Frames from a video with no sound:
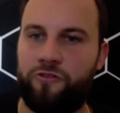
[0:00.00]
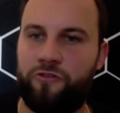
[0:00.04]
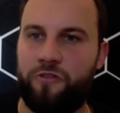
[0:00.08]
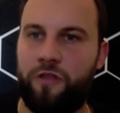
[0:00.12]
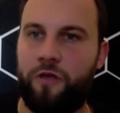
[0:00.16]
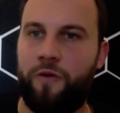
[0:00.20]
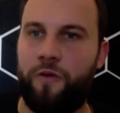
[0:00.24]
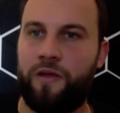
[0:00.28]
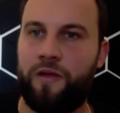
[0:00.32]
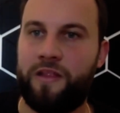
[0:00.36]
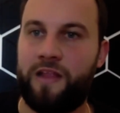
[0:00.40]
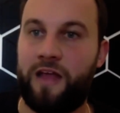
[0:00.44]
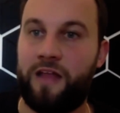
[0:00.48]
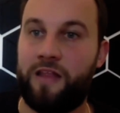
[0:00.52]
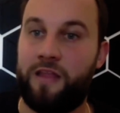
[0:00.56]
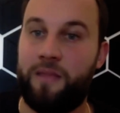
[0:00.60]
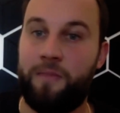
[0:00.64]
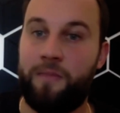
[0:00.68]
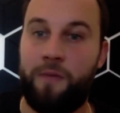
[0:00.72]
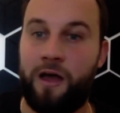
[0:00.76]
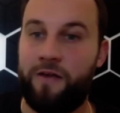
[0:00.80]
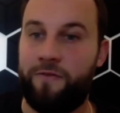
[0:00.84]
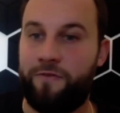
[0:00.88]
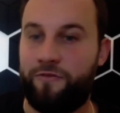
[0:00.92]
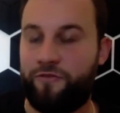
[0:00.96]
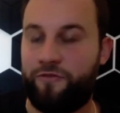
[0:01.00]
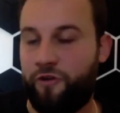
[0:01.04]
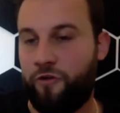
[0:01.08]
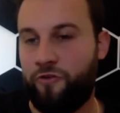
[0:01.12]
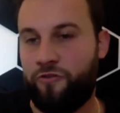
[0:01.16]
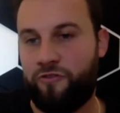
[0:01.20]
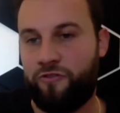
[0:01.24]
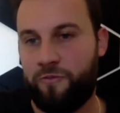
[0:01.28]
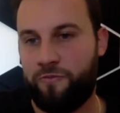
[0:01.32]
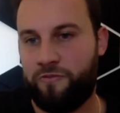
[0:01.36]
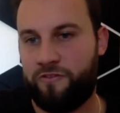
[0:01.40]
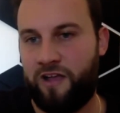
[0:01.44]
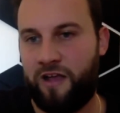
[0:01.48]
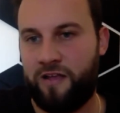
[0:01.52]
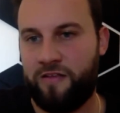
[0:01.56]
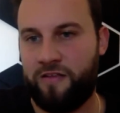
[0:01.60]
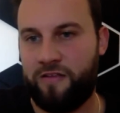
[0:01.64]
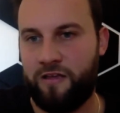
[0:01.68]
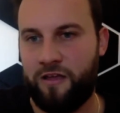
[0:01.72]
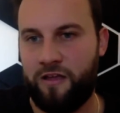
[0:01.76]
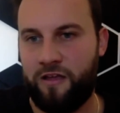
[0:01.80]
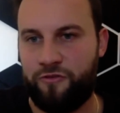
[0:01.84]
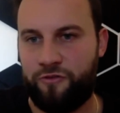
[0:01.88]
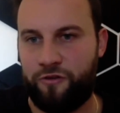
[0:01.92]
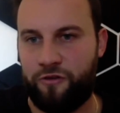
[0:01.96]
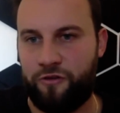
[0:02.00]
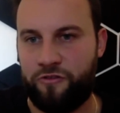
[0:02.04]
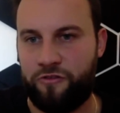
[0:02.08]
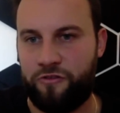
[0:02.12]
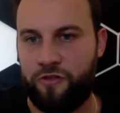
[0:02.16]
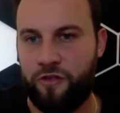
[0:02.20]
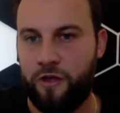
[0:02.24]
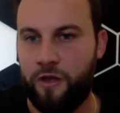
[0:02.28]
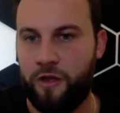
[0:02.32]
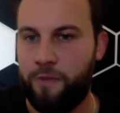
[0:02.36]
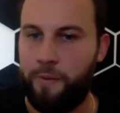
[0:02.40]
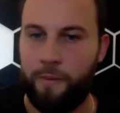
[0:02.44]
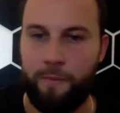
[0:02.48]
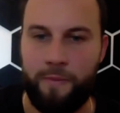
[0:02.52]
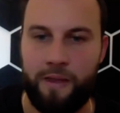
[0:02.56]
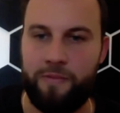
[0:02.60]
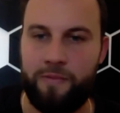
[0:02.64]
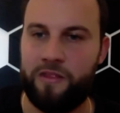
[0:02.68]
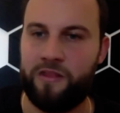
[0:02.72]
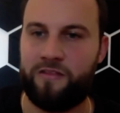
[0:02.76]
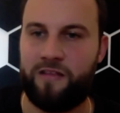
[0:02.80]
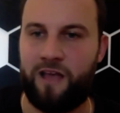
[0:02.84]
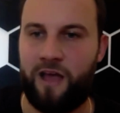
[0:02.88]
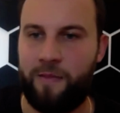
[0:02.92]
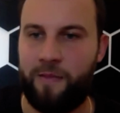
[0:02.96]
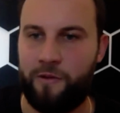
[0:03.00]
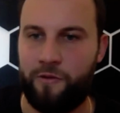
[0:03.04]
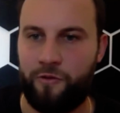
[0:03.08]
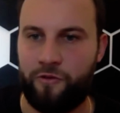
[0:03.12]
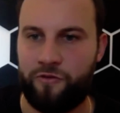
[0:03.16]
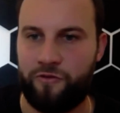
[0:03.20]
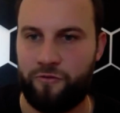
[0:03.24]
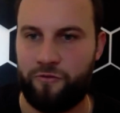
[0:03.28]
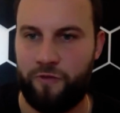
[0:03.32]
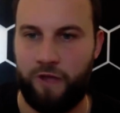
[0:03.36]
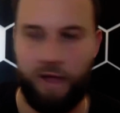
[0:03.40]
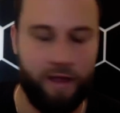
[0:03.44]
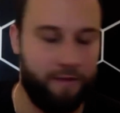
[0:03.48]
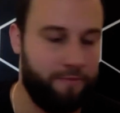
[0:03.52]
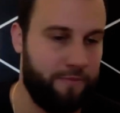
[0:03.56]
knowing that they might have showed some signs of interest, but maybe the timing wasn't right.